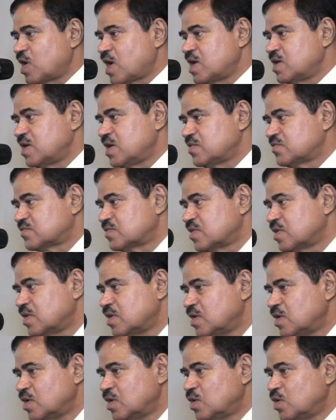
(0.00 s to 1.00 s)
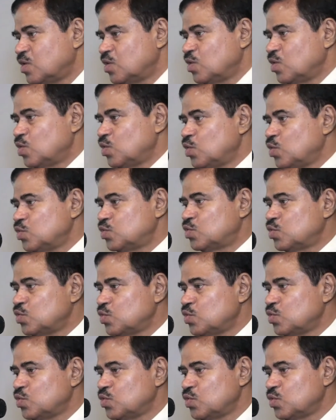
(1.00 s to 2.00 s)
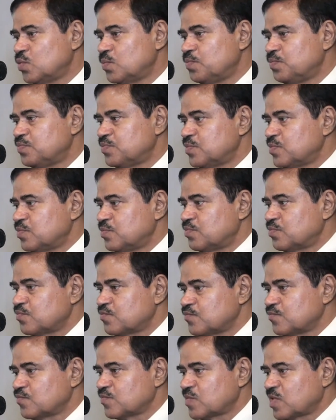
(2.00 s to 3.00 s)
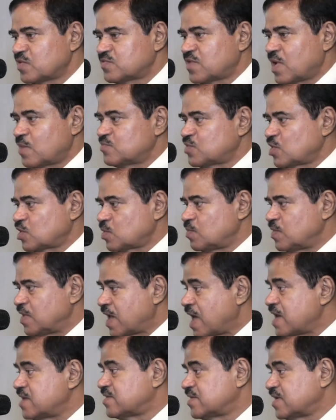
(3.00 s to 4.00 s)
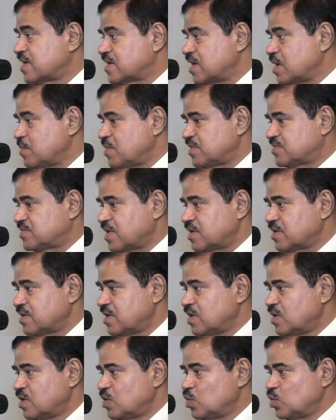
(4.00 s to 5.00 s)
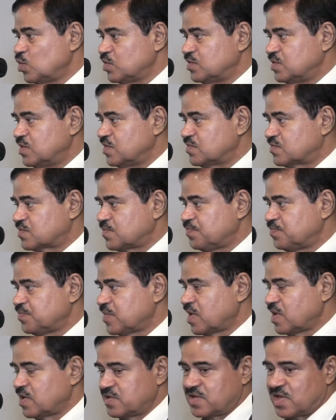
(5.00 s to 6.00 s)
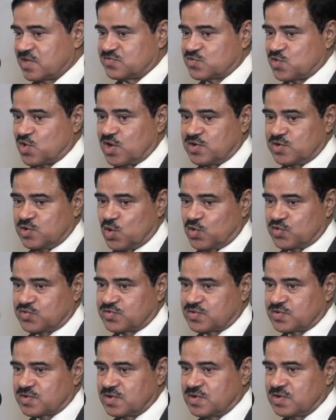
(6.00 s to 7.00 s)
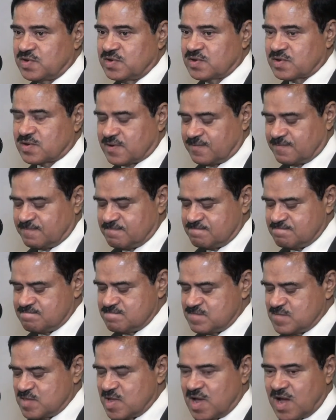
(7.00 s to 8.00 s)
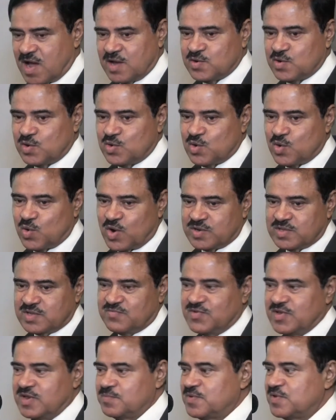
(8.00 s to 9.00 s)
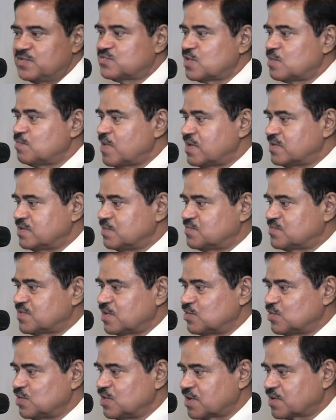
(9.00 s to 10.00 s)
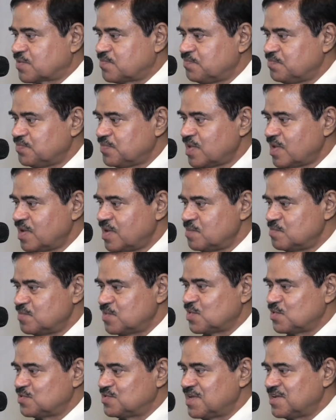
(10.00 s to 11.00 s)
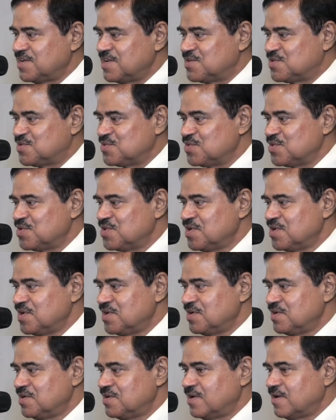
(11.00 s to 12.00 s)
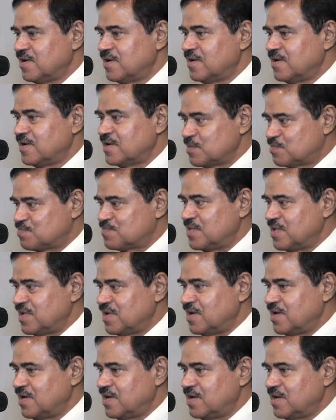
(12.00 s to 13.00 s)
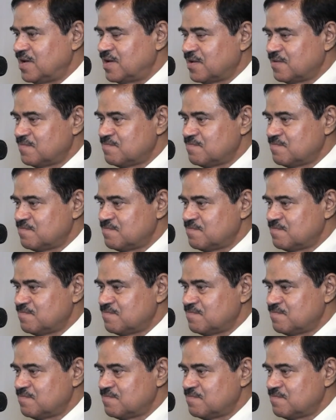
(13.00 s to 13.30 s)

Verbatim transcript: islands who do some sort of land reclamation with these destroyed notes. I don't know what the Philippines or Maldives are doing because they need to re uh,